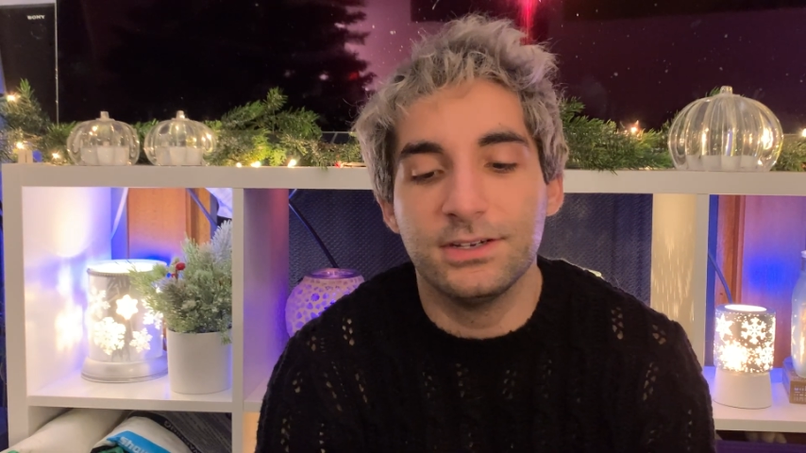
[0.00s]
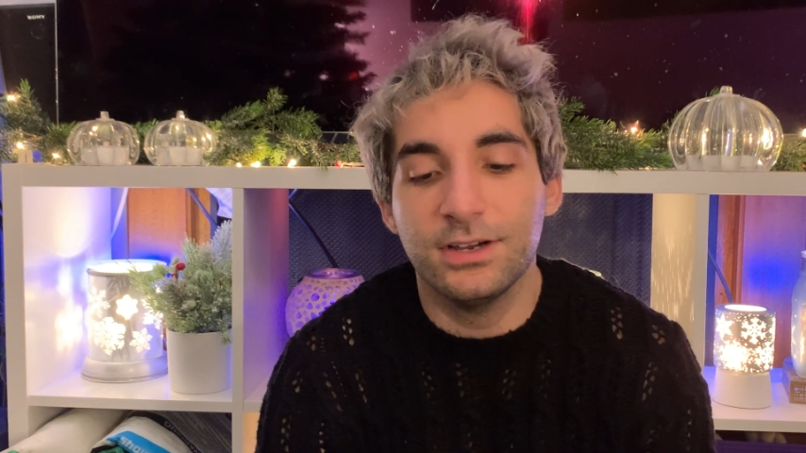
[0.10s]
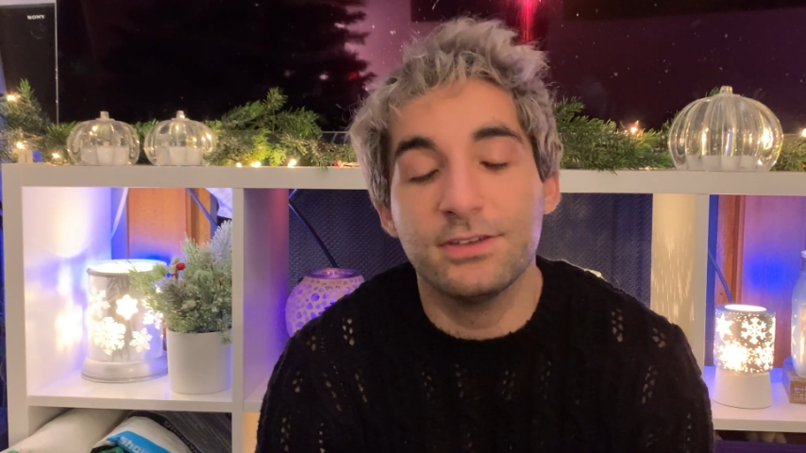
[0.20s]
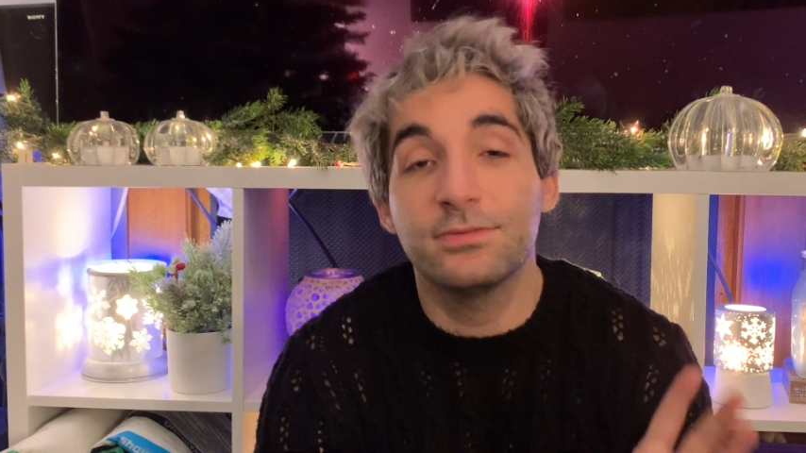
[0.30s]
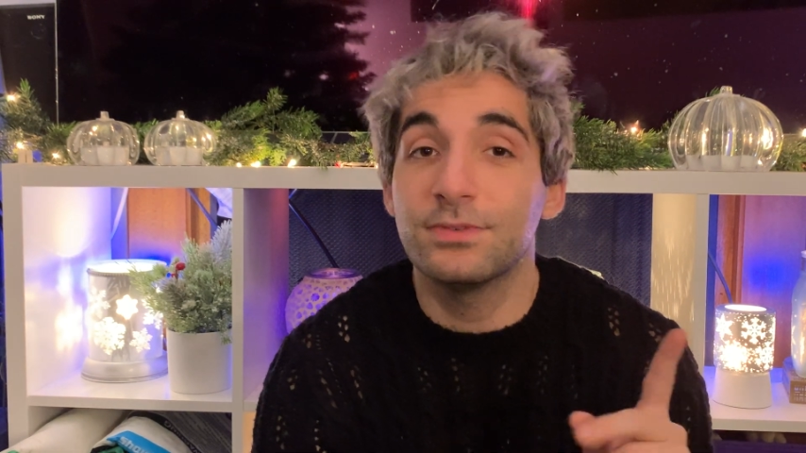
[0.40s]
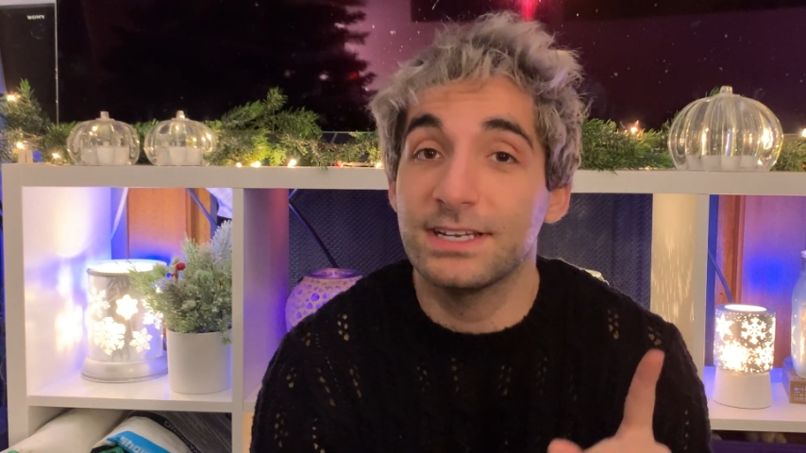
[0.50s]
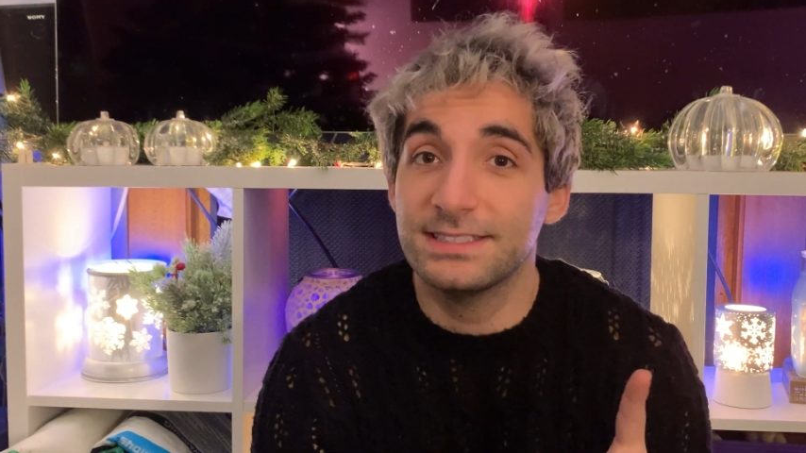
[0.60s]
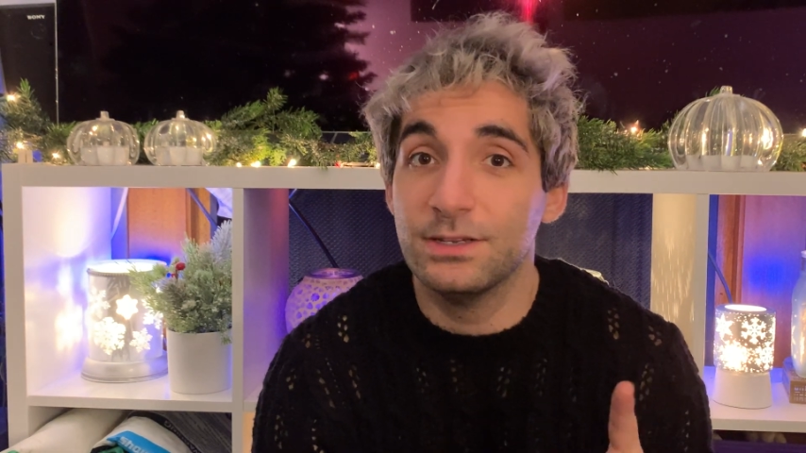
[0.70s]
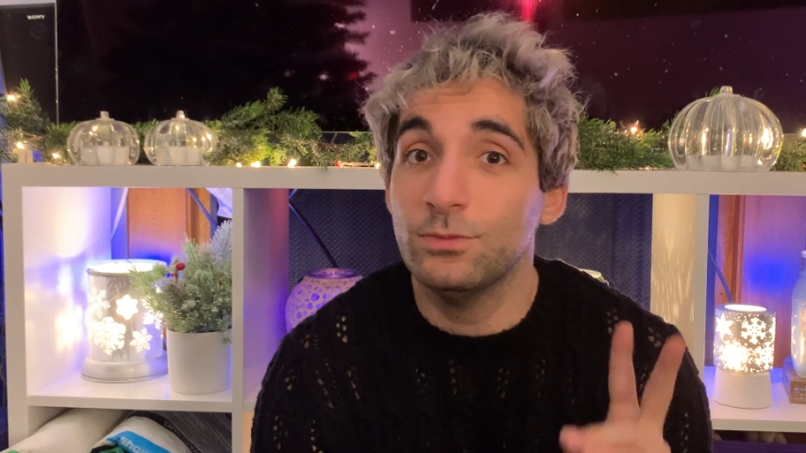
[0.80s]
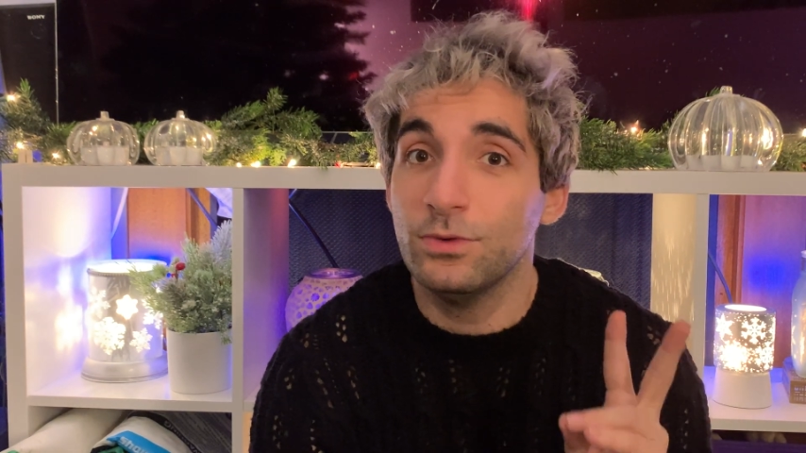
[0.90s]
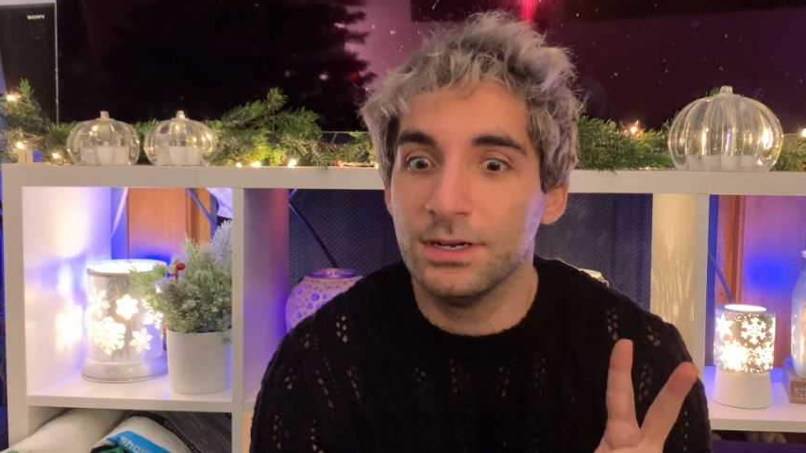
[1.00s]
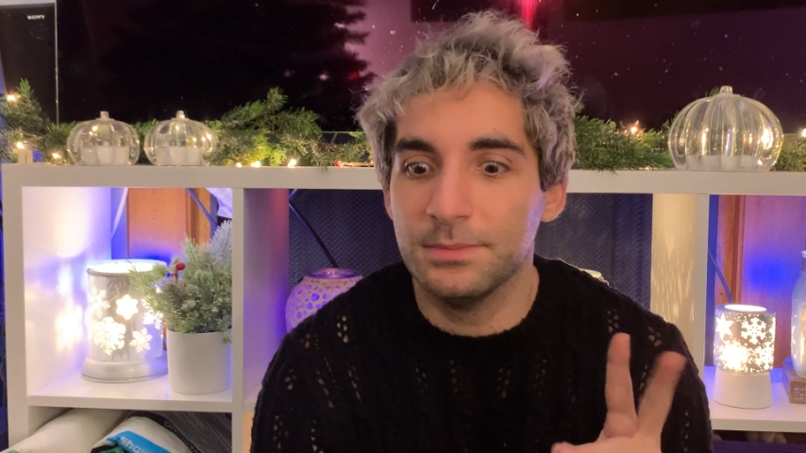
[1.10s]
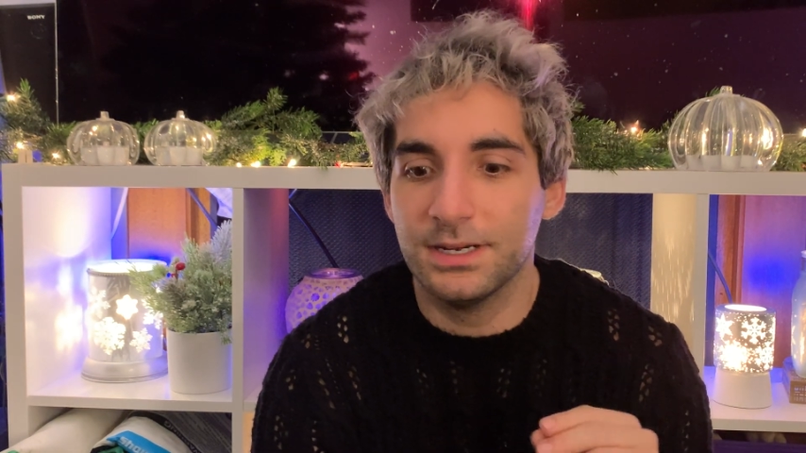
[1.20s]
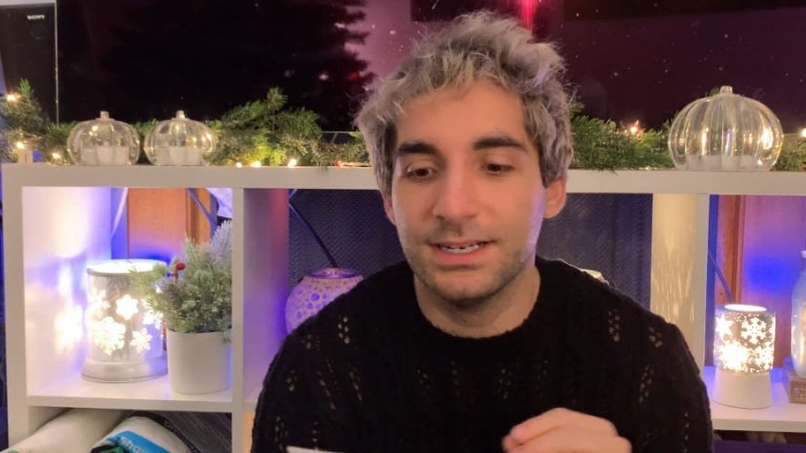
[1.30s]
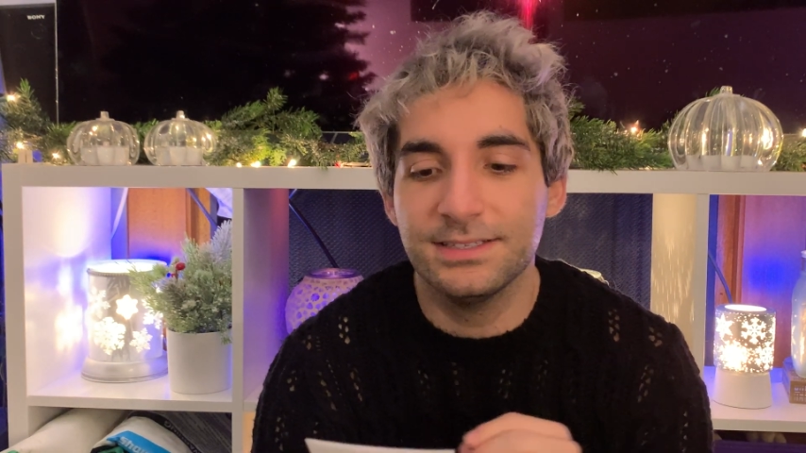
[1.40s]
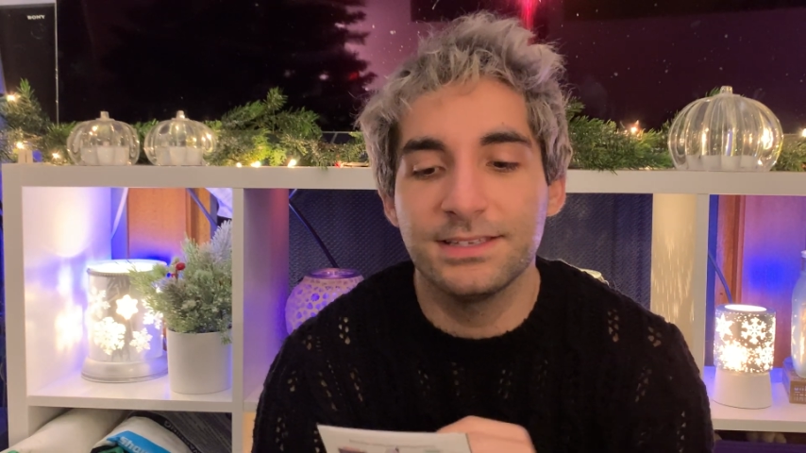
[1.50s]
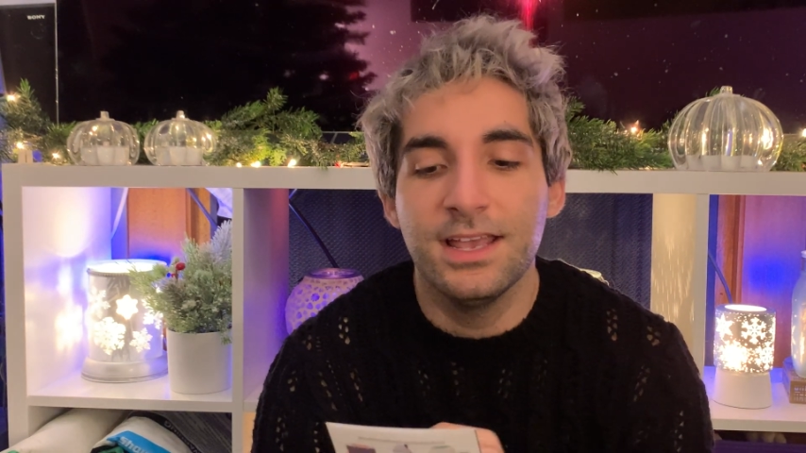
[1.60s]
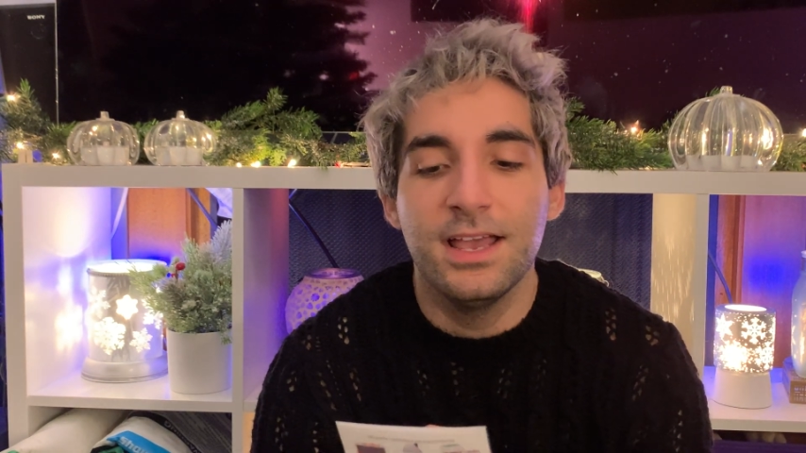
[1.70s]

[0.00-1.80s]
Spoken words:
when I say warmers,